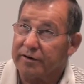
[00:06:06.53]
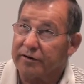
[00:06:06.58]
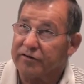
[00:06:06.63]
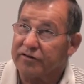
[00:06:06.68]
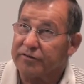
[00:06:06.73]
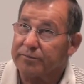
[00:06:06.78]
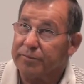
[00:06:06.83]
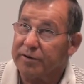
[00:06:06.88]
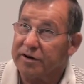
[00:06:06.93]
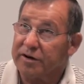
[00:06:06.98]

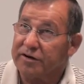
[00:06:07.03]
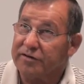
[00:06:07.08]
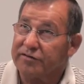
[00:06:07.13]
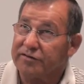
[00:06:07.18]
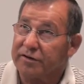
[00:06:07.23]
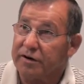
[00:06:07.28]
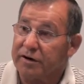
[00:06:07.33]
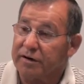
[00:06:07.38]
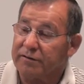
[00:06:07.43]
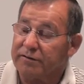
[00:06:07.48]

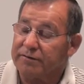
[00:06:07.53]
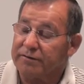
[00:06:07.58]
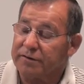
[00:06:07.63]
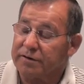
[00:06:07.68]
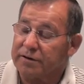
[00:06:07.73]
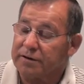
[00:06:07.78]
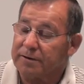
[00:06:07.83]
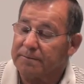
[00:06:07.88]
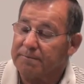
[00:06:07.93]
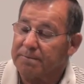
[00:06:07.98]
space of
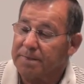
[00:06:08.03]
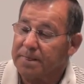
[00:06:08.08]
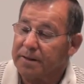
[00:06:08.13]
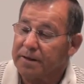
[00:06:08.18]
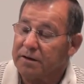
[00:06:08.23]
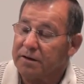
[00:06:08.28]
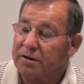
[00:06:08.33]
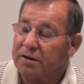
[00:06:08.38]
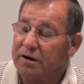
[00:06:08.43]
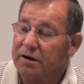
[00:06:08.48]

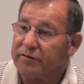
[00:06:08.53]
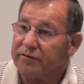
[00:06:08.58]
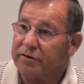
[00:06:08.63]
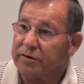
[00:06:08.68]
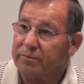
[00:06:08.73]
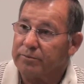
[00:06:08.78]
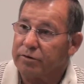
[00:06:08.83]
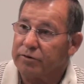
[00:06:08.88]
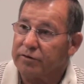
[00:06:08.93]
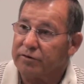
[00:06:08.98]

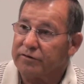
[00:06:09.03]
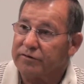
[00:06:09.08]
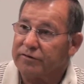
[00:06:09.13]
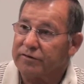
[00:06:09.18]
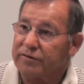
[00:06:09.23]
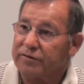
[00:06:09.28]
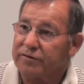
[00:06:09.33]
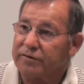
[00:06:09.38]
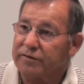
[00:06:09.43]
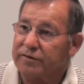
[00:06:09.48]

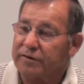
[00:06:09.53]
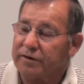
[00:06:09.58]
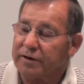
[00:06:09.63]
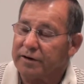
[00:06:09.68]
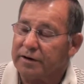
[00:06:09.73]
airports is